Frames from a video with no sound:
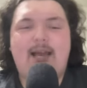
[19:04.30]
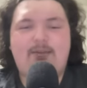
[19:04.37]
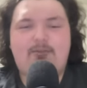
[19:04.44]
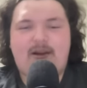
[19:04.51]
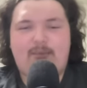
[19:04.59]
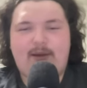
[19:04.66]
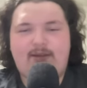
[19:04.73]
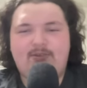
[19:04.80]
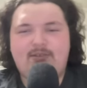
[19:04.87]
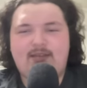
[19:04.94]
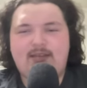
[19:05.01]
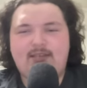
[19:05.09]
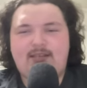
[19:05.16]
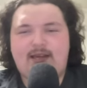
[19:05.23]
rebounds
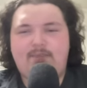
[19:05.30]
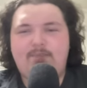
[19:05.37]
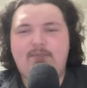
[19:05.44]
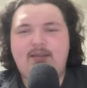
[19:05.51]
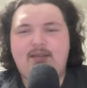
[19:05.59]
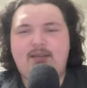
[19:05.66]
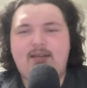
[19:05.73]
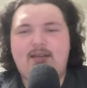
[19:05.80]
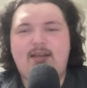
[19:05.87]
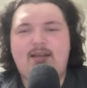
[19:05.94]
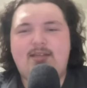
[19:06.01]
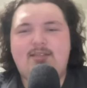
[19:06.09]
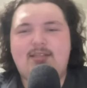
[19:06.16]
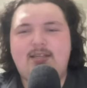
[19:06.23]
in this game,
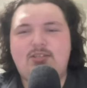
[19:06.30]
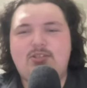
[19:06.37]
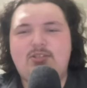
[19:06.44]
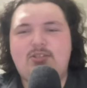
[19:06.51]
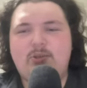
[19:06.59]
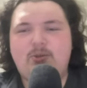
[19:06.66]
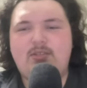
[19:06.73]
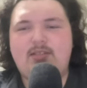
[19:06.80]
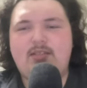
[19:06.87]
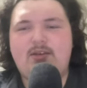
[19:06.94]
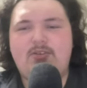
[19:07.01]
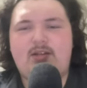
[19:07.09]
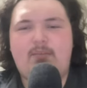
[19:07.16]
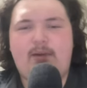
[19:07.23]
an assist, 2
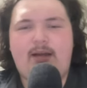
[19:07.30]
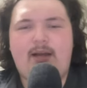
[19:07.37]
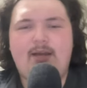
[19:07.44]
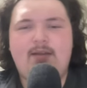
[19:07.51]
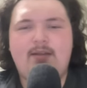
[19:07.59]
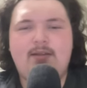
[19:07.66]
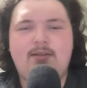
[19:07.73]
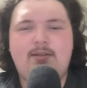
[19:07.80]
steals and a block,